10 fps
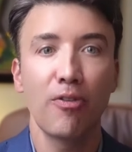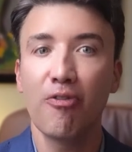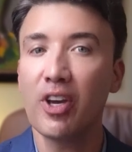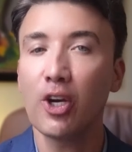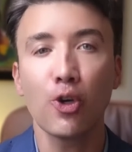
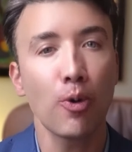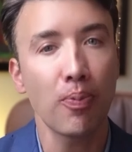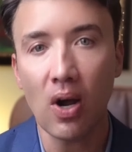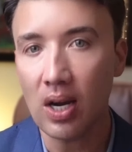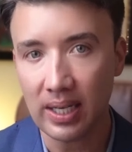configure your
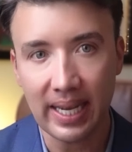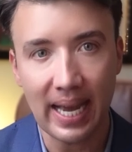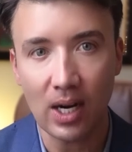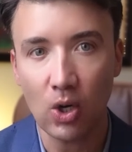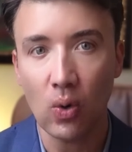product
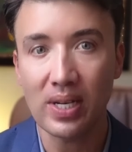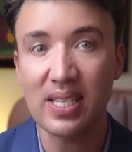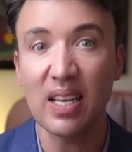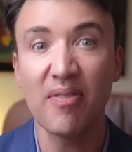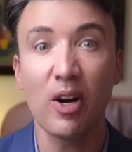categories,
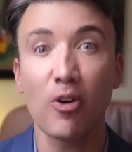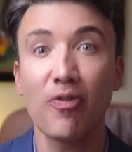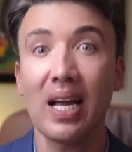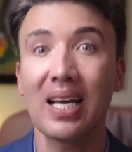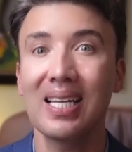and then
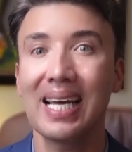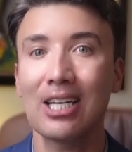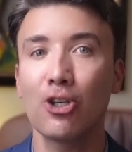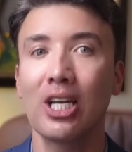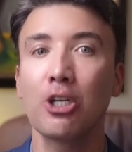verify
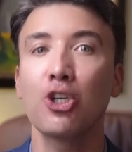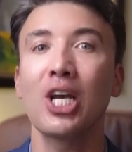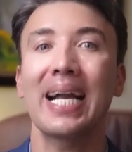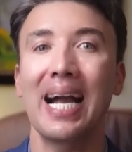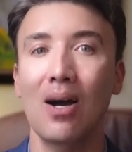collection at
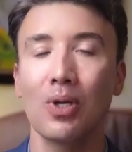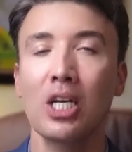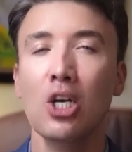checkout.